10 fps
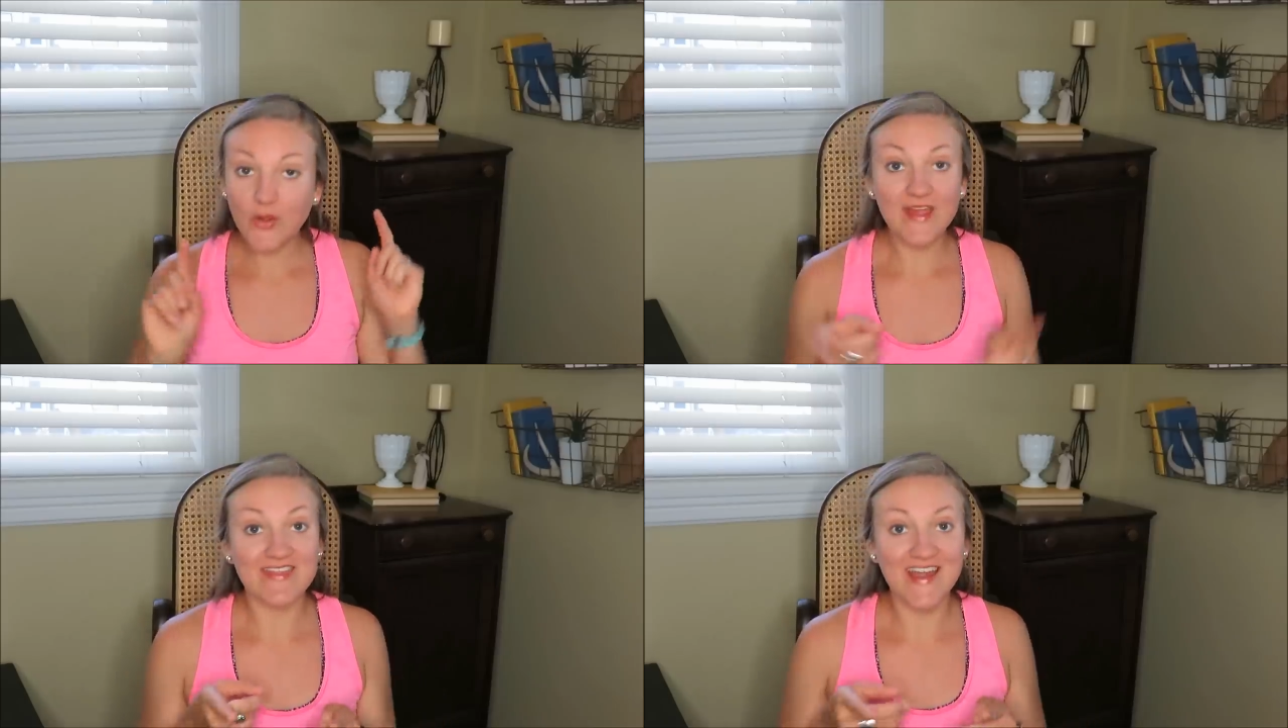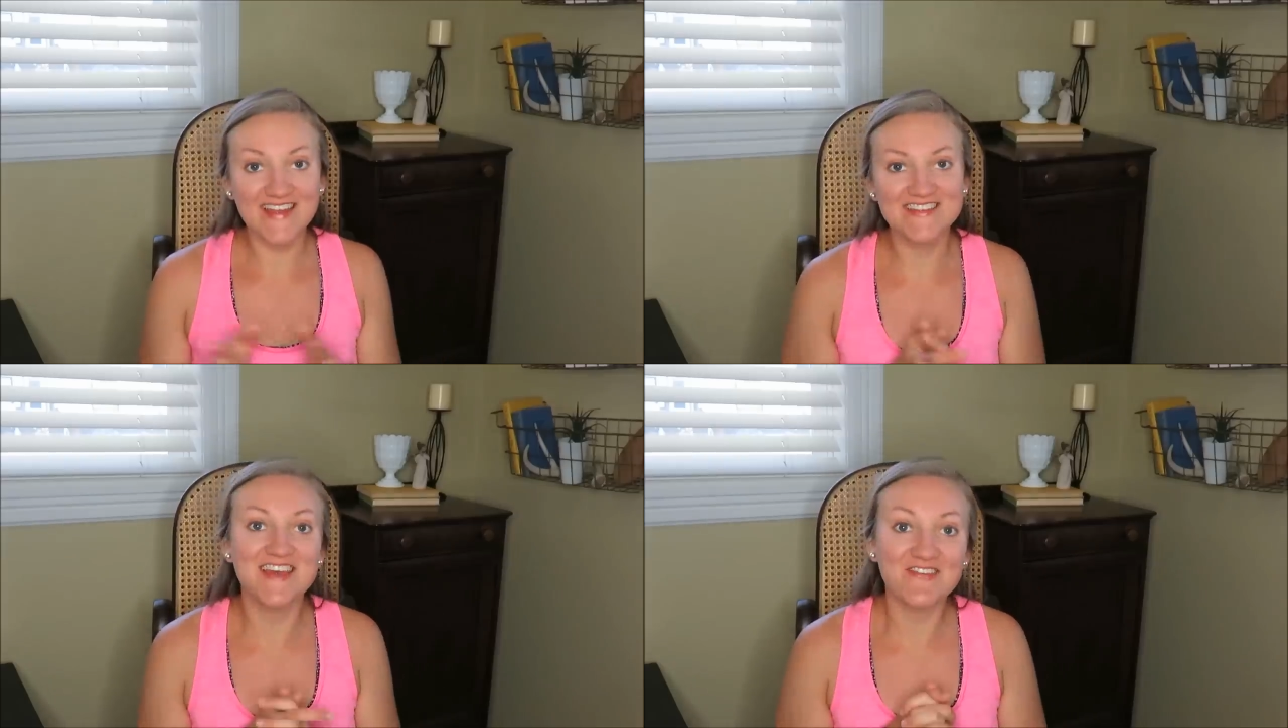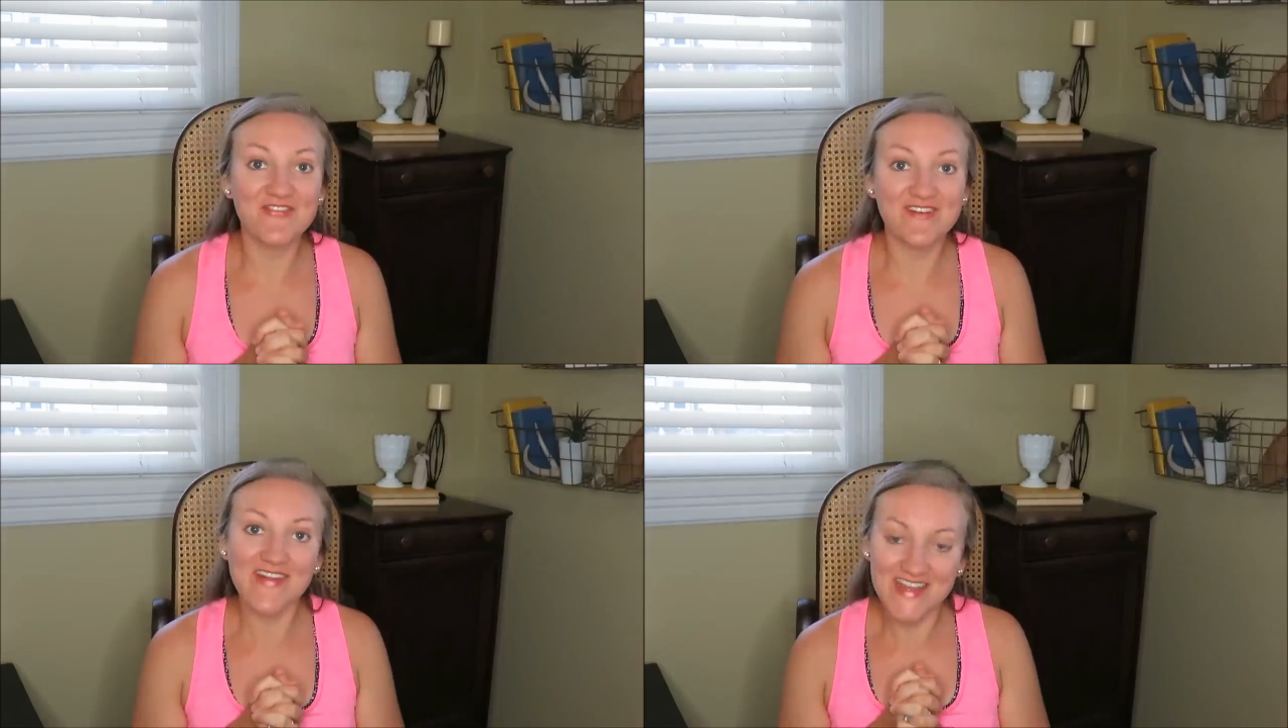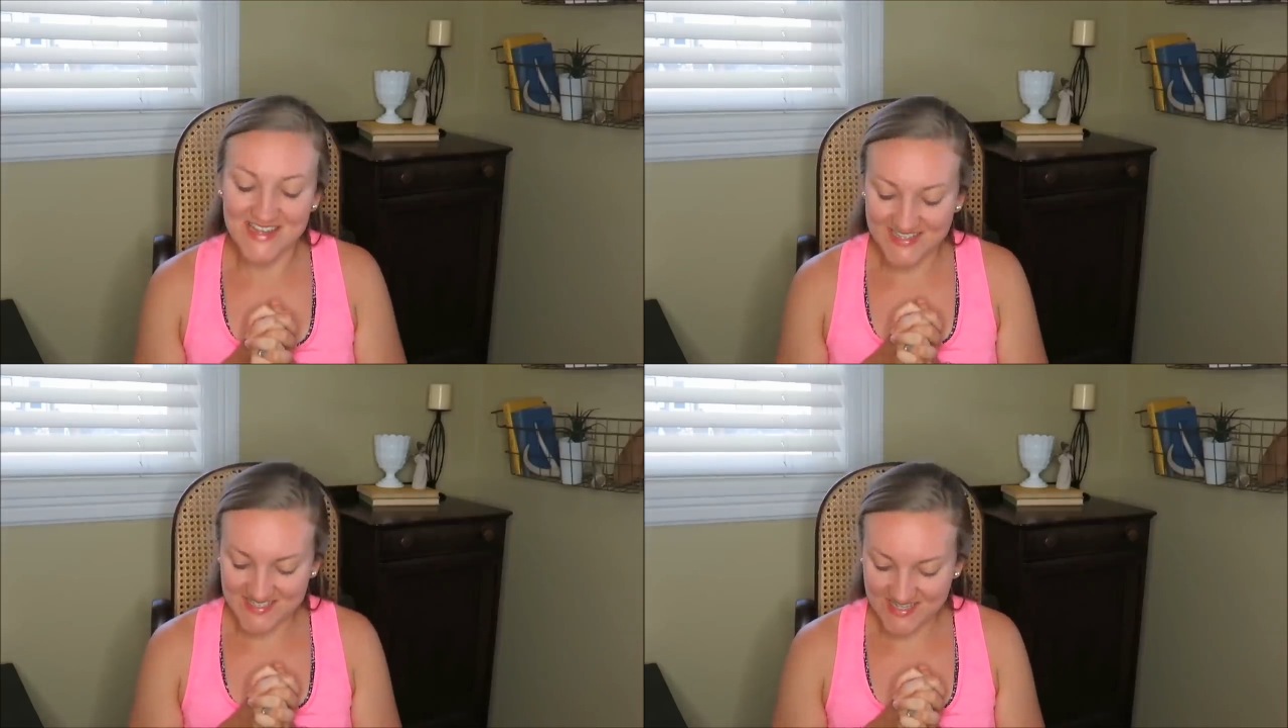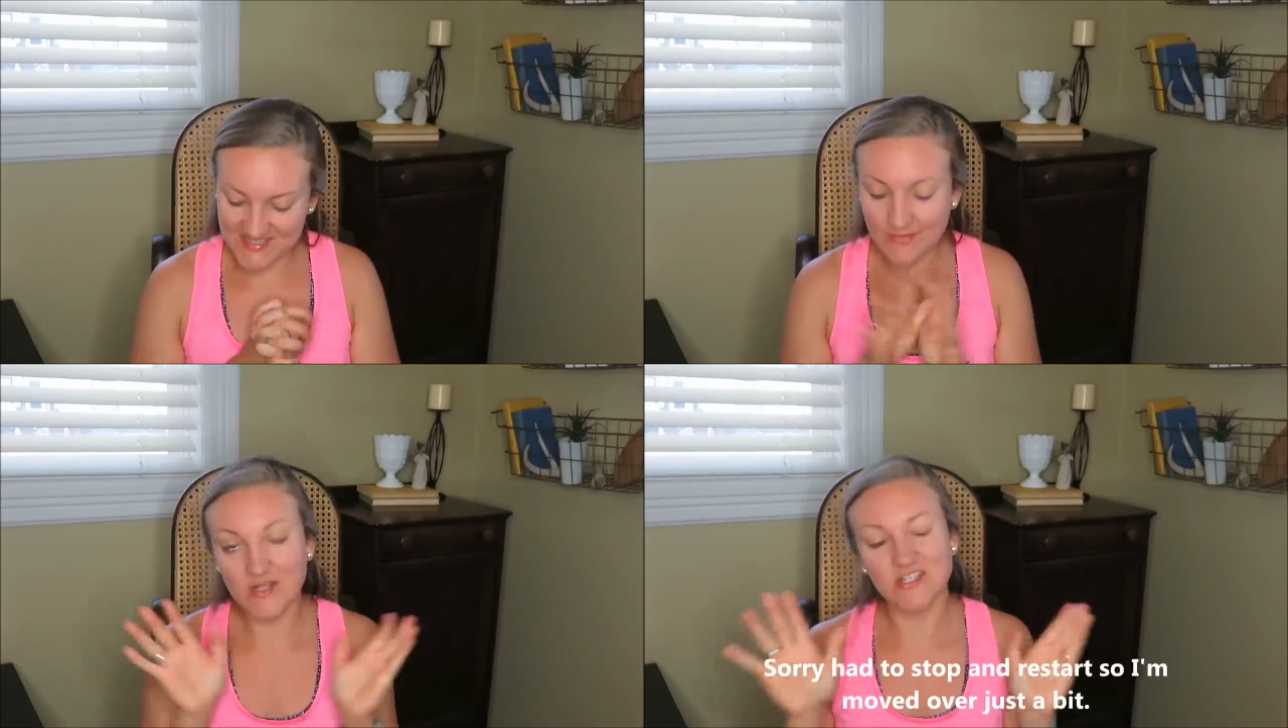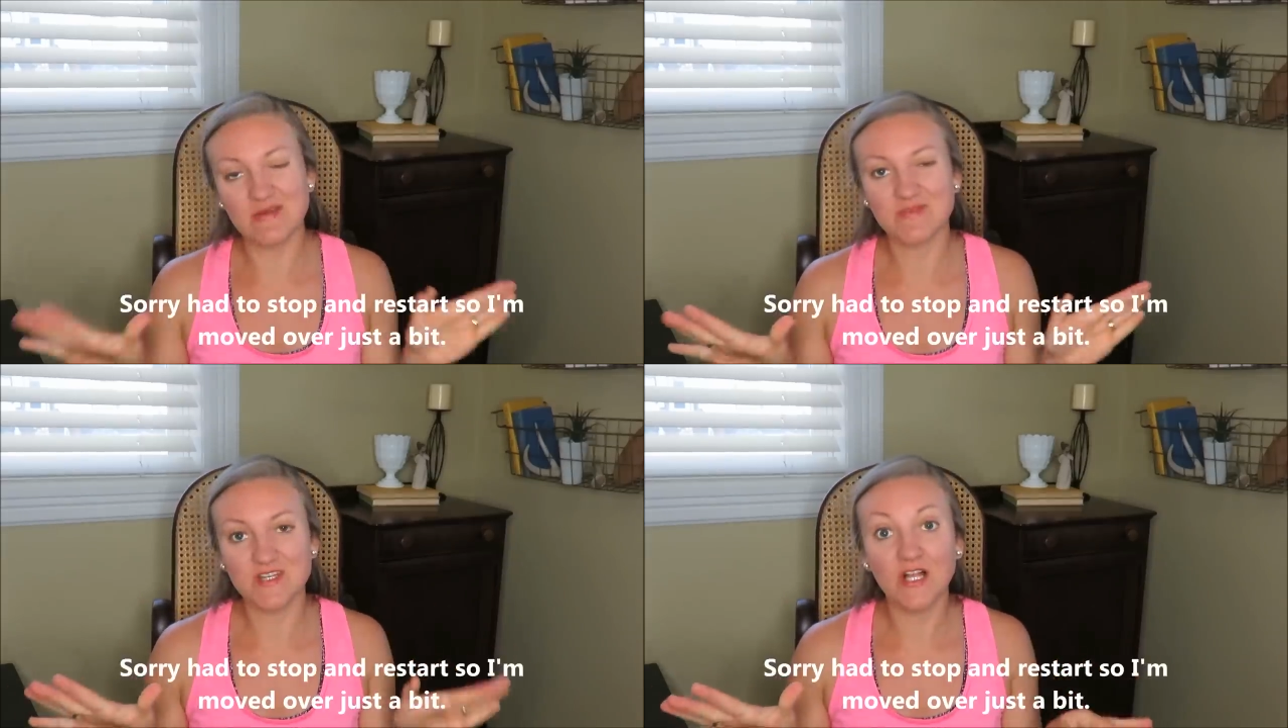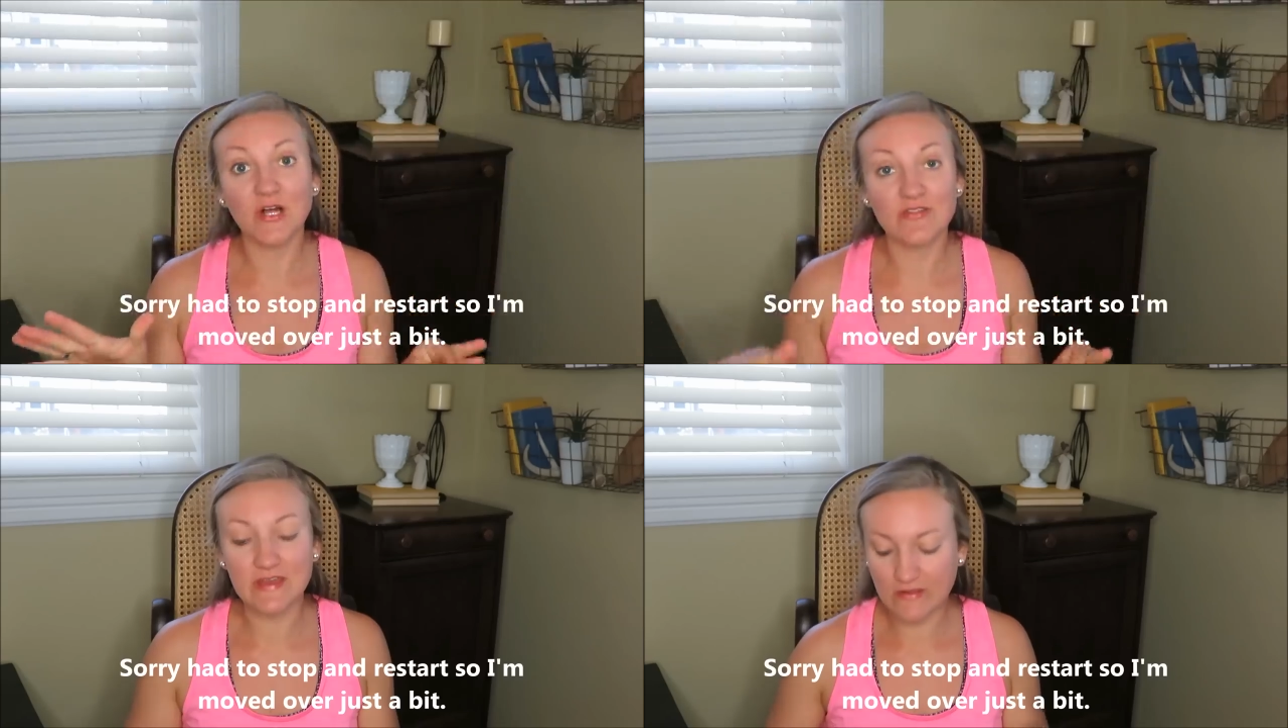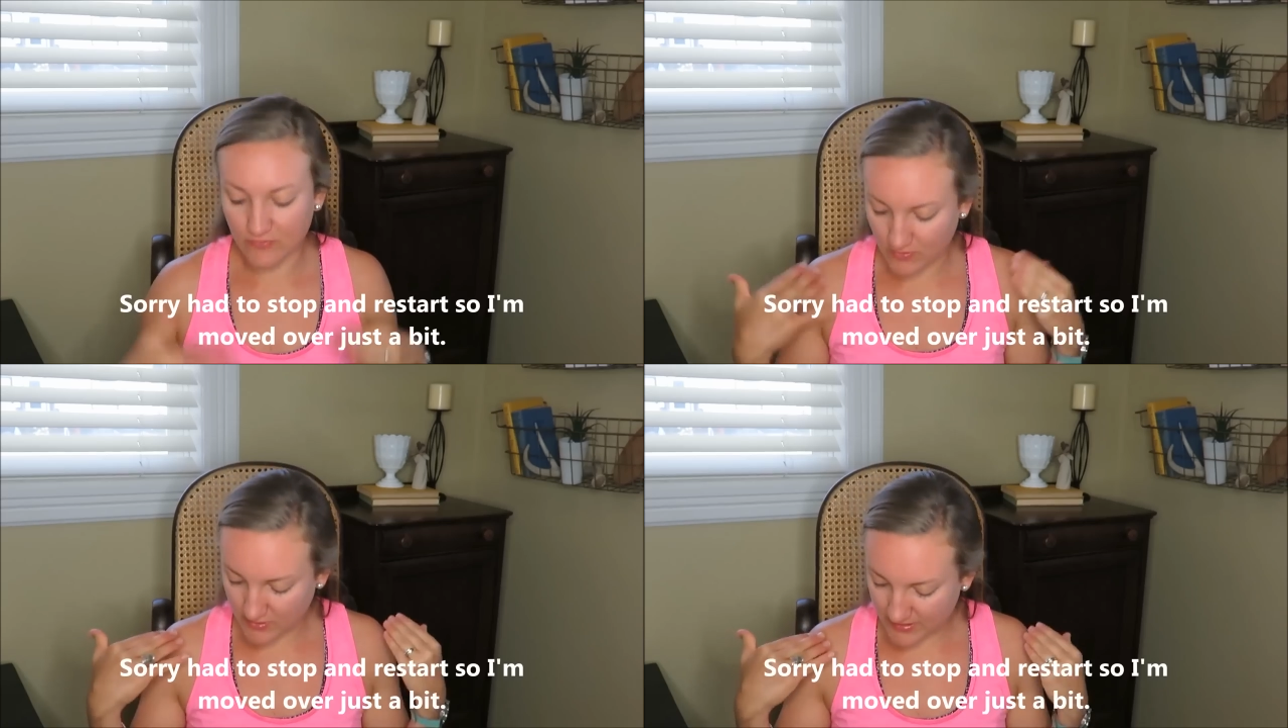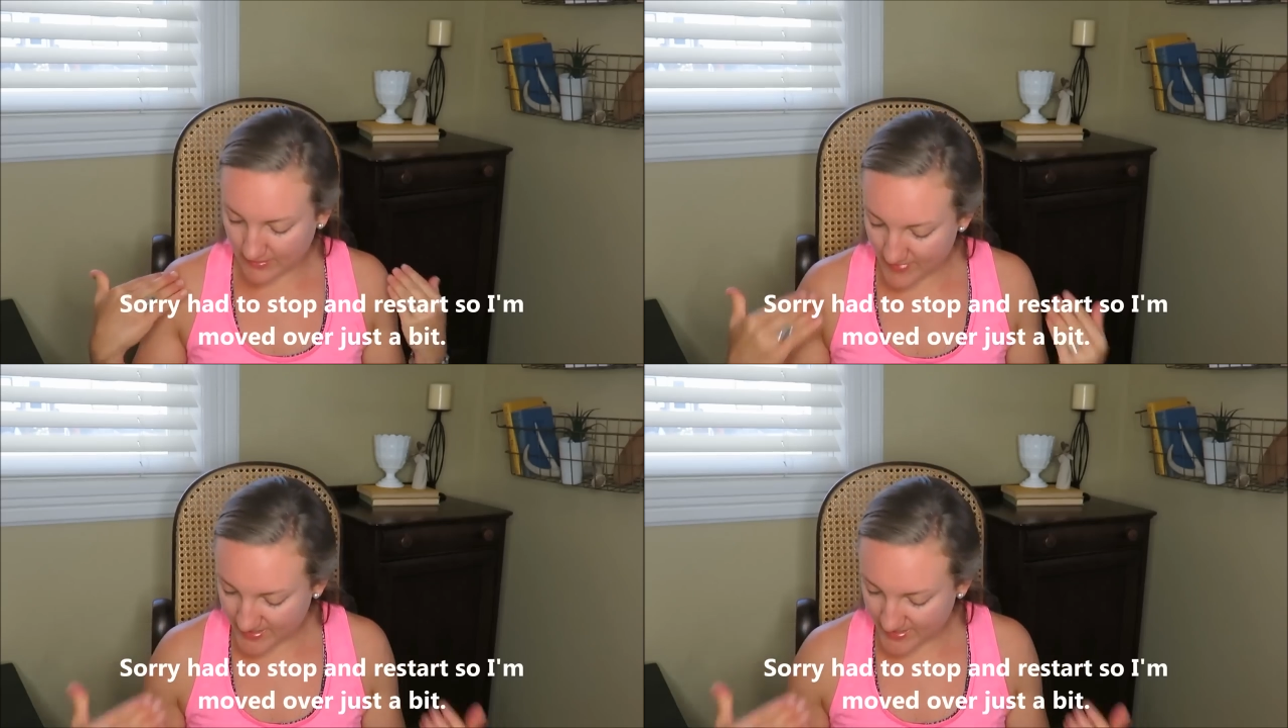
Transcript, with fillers: Okay, that is it for my nieces. I'm going to jump to clothing for